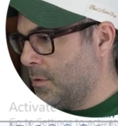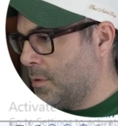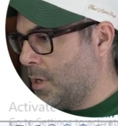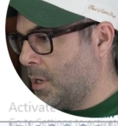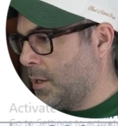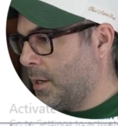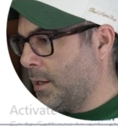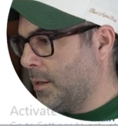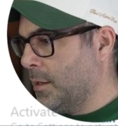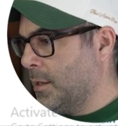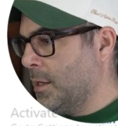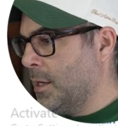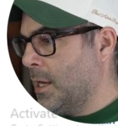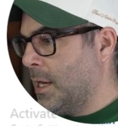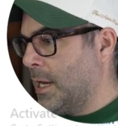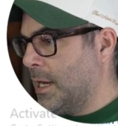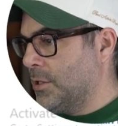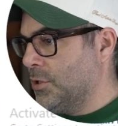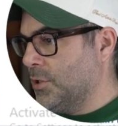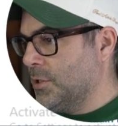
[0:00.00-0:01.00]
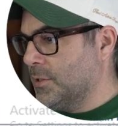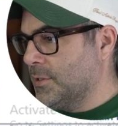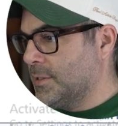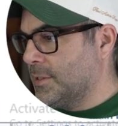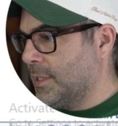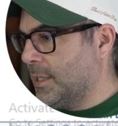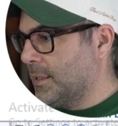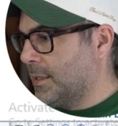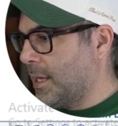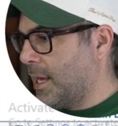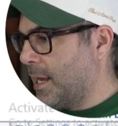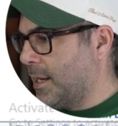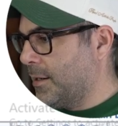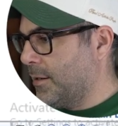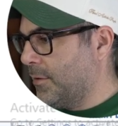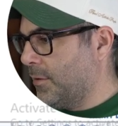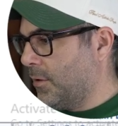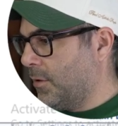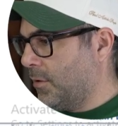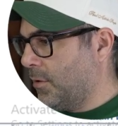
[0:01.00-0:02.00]
Okay. And you can see at the
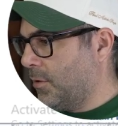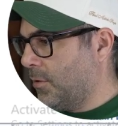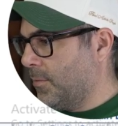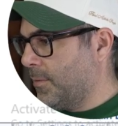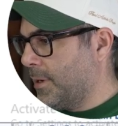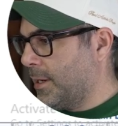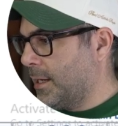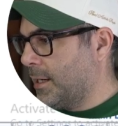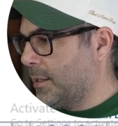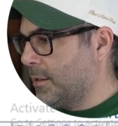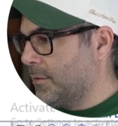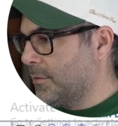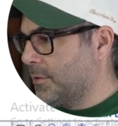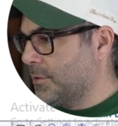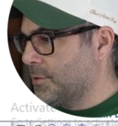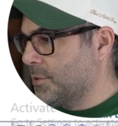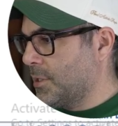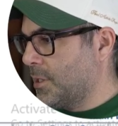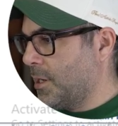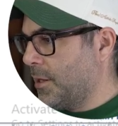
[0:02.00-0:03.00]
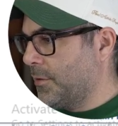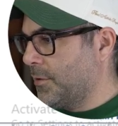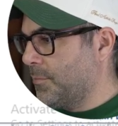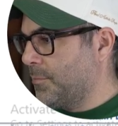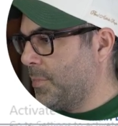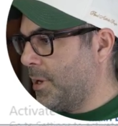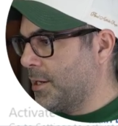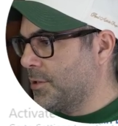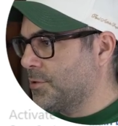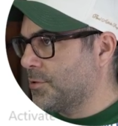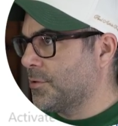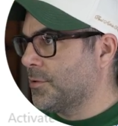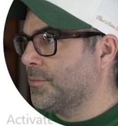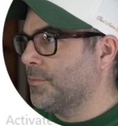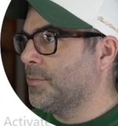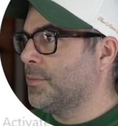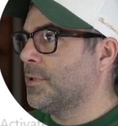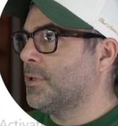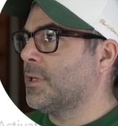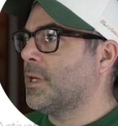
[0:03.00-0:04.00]
end of the hallway here, there's another
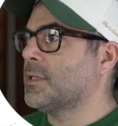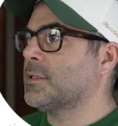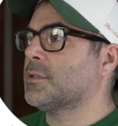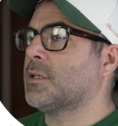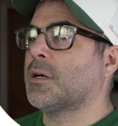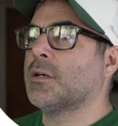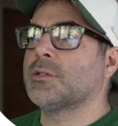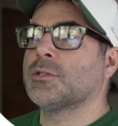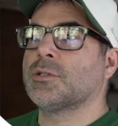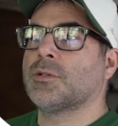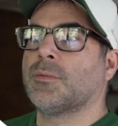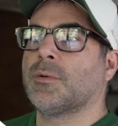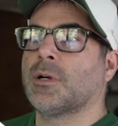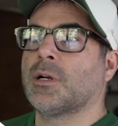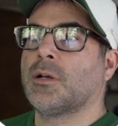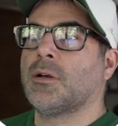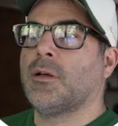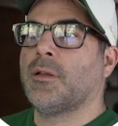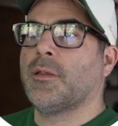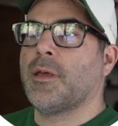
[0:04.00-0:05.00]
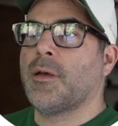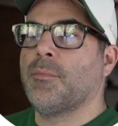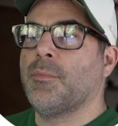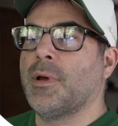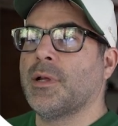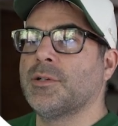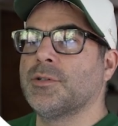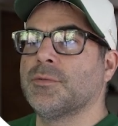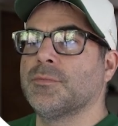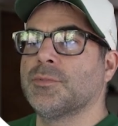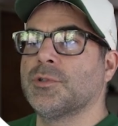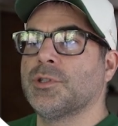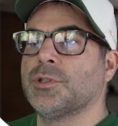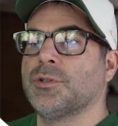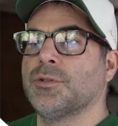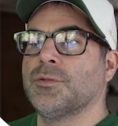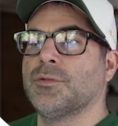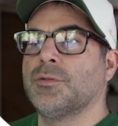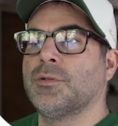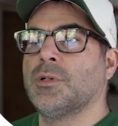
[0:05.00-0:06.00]
bedroom that starts. So we're going to call that bedroom
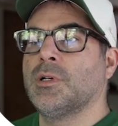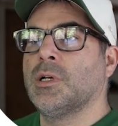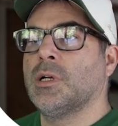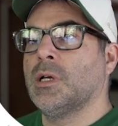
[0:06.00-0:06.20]
2.